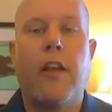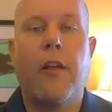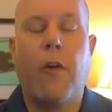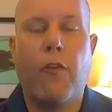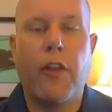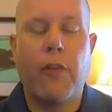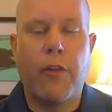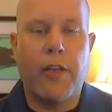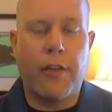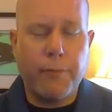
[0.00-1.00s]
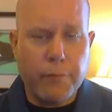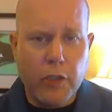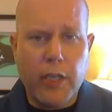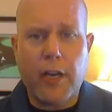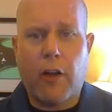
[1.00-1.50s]
hopefully when you
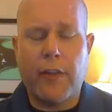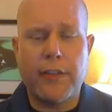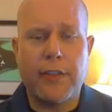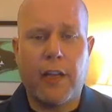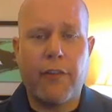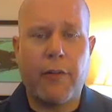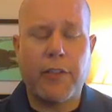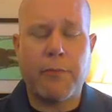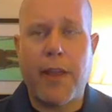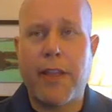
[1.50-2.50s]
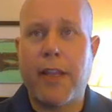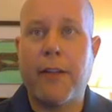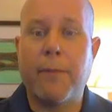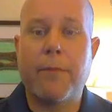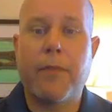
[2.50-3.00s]
look at all this stuff, it's
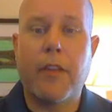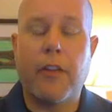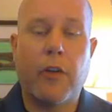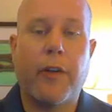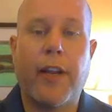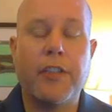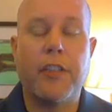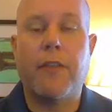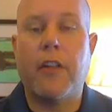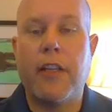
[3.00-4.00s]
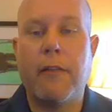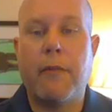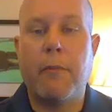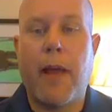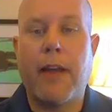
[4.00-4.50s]
making the creation of the lead
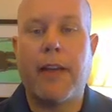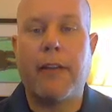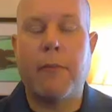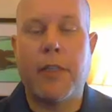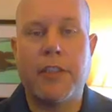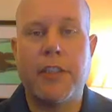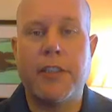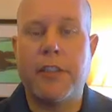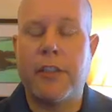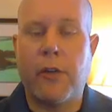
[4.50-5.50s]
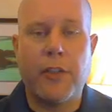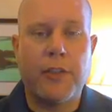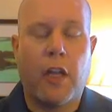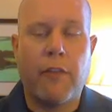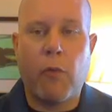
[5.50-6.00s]
magnet much easier. You're only
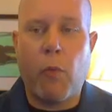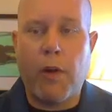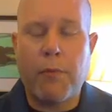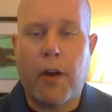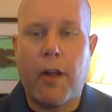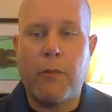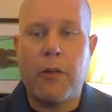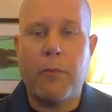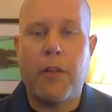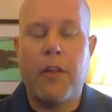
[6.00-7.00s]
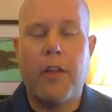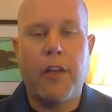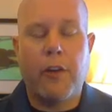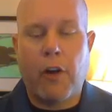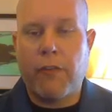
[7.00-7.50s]
solving one problem,
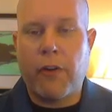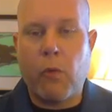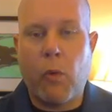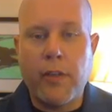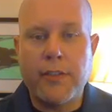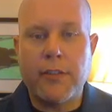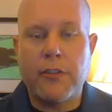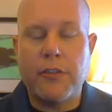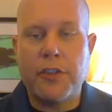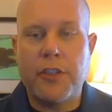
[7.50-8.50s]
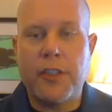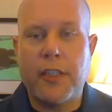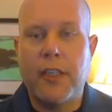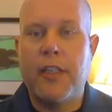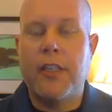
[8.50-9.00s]
you're offering one solution.
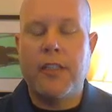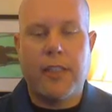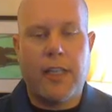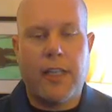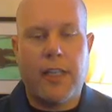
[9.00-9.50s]
It has to be